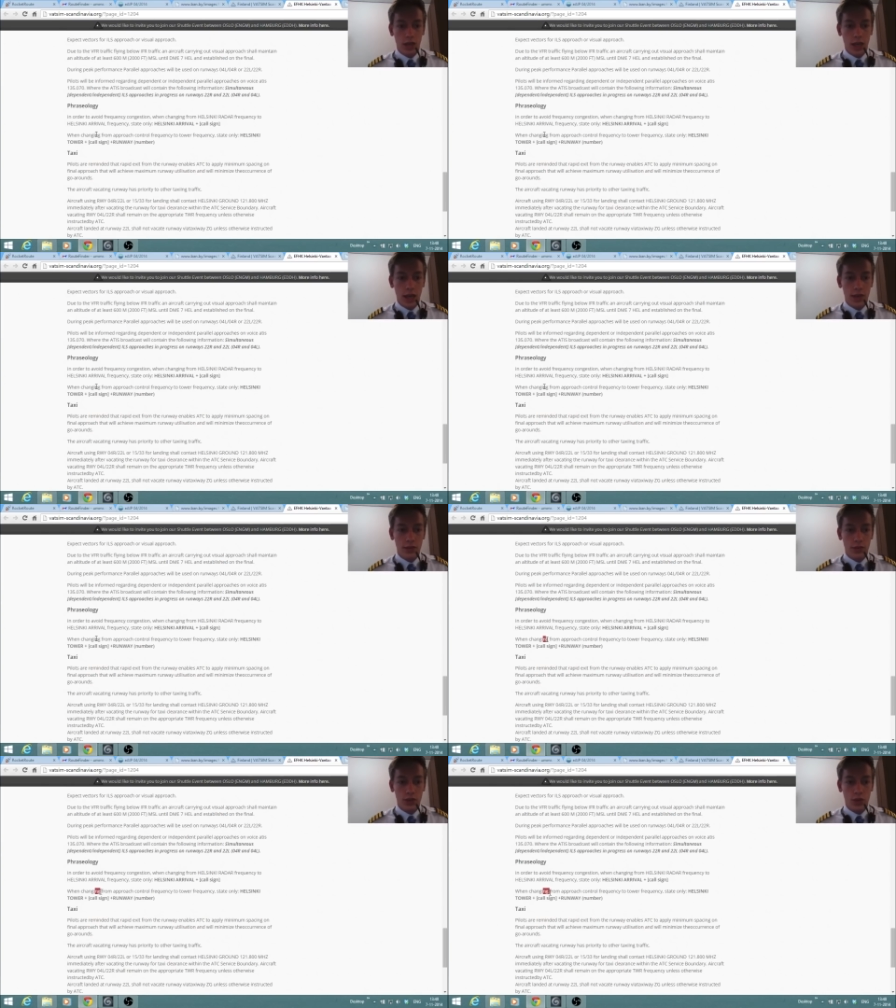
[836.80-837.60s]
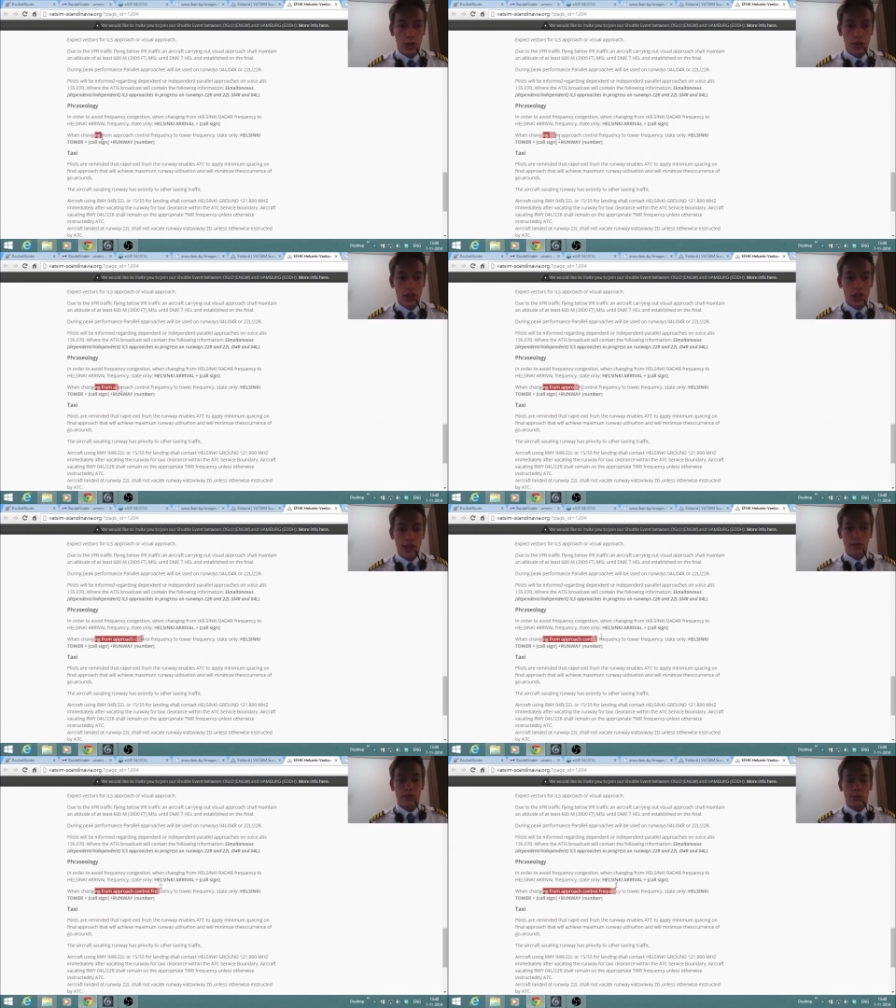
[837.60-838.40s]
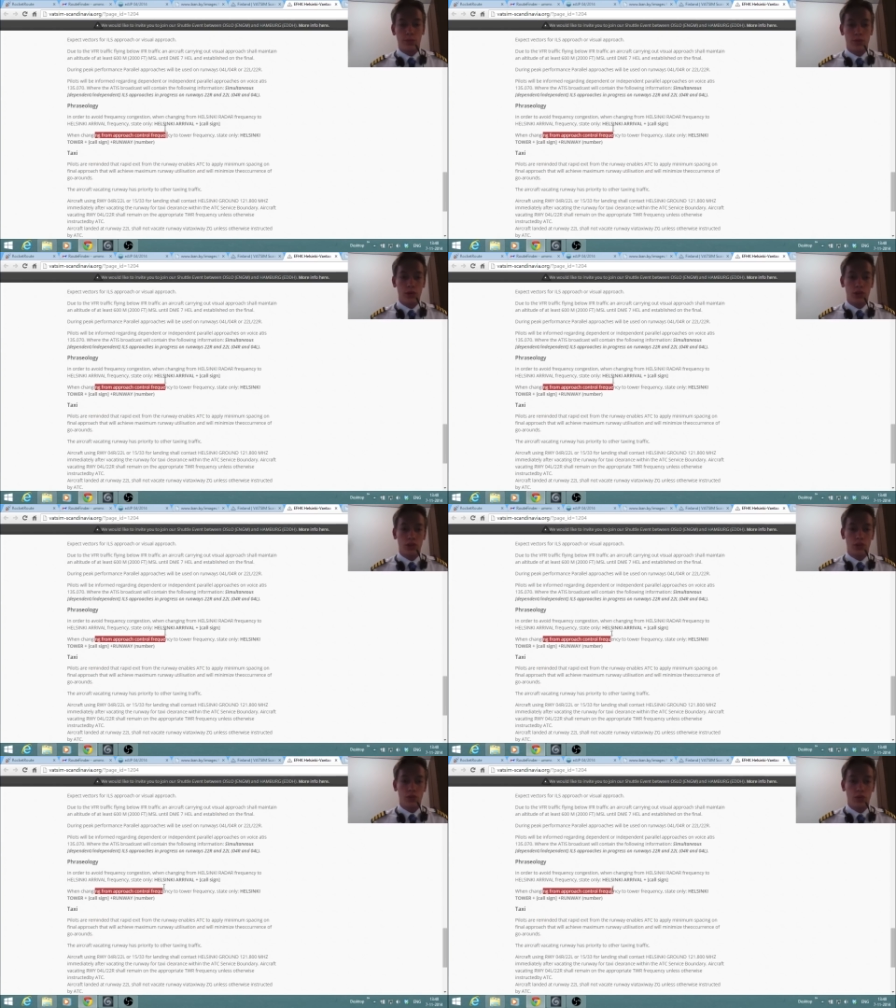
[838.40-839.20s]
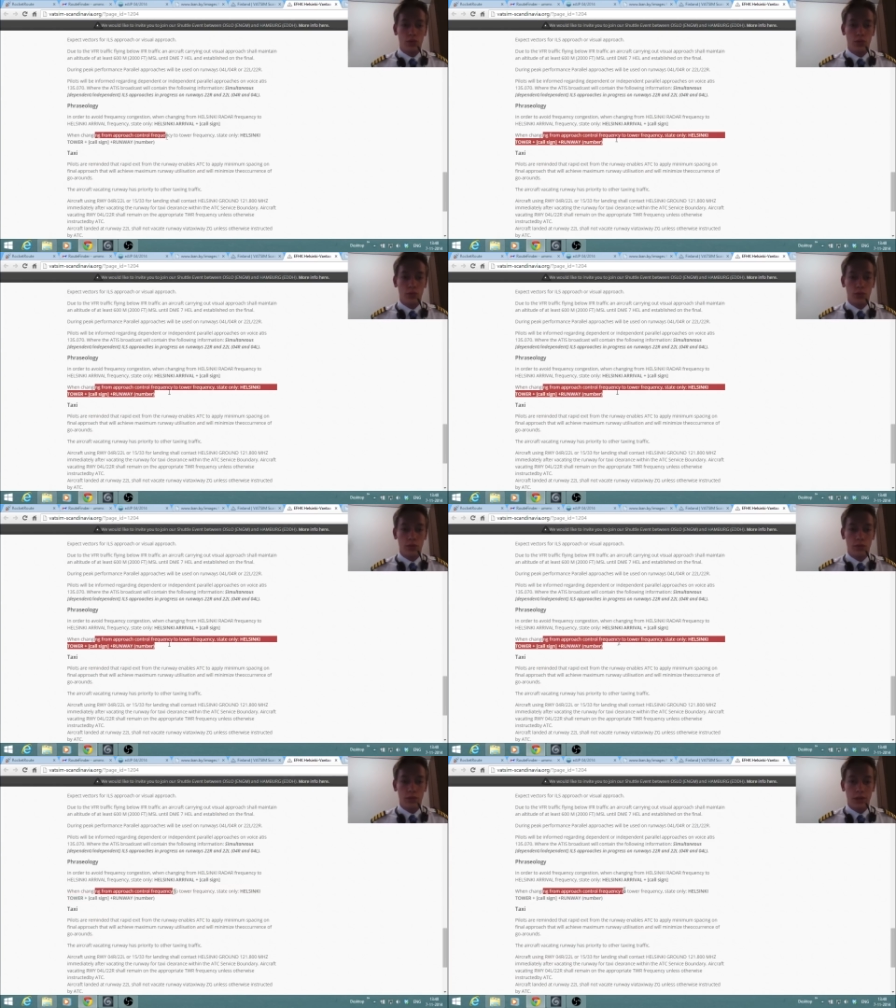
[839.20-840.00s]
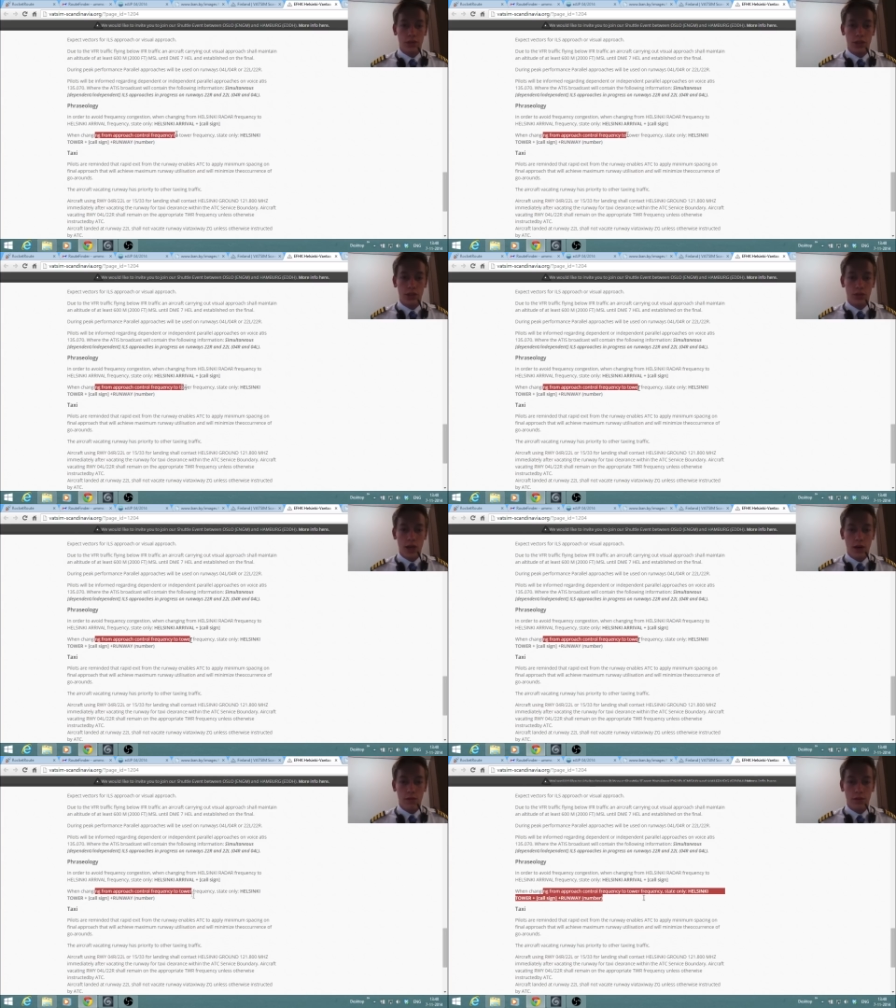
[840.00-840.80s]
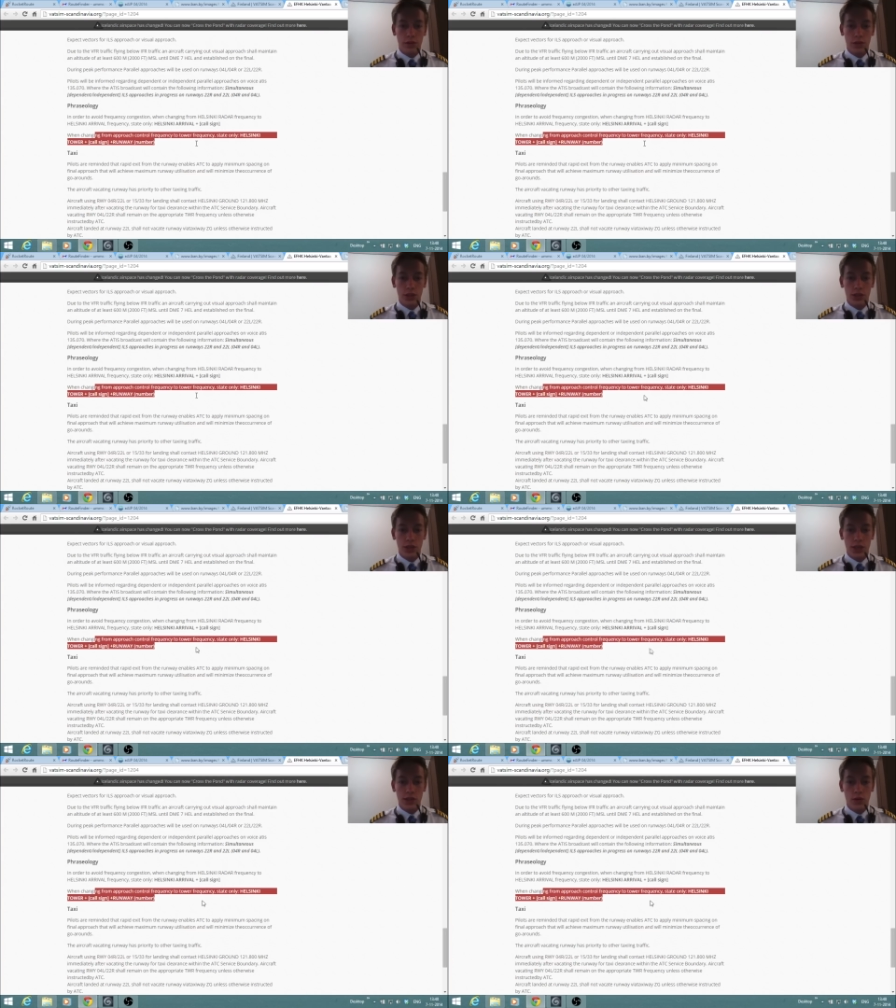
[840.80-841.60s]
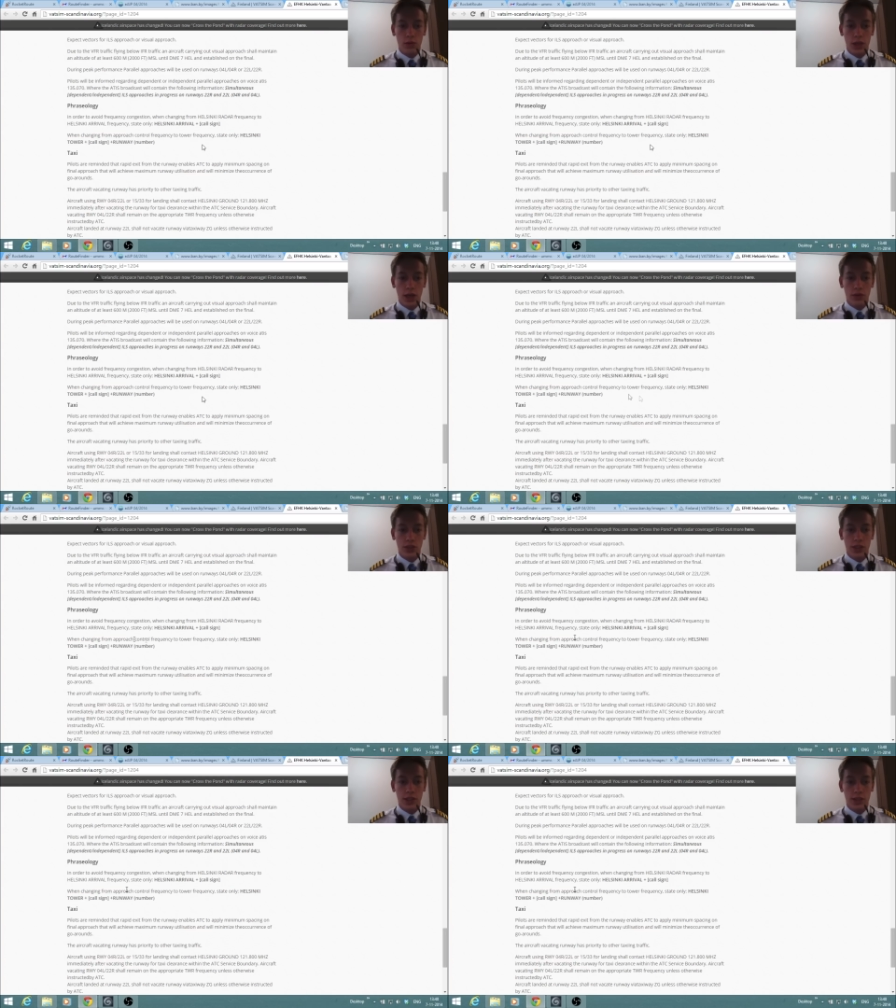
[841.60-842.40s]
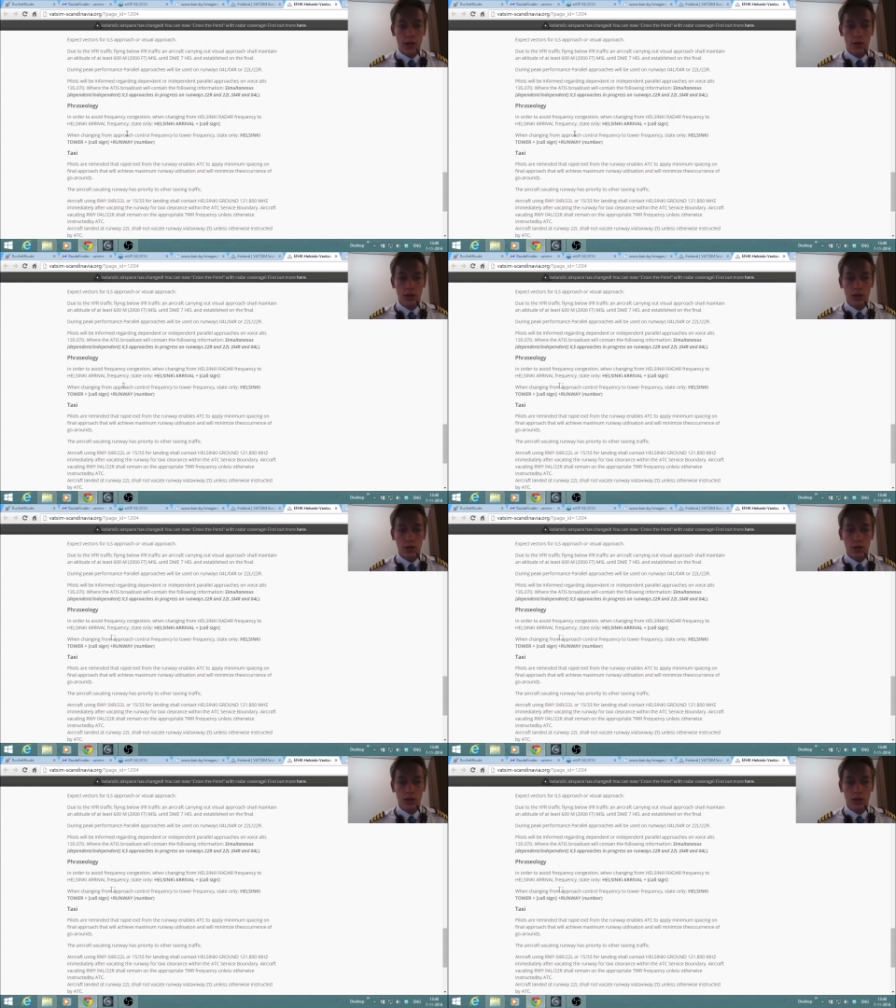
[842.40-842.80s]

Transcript: And also, when changing from approach control frequency to tower frequency, state only Helsinki tower